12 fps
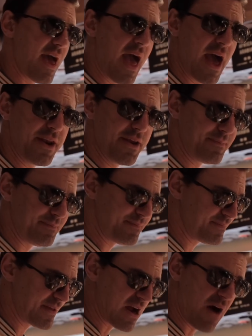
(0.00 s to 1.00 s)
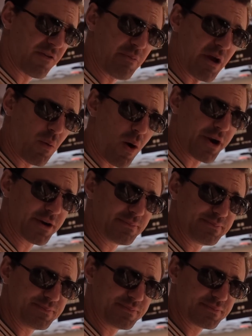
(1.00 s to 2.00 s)
And they offered me a water.
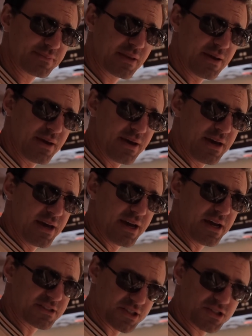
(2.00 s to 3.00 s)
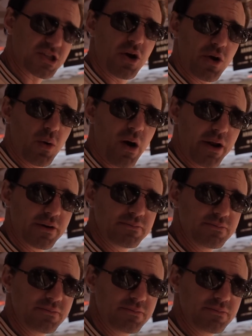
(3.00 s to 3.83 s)
It's a soda water.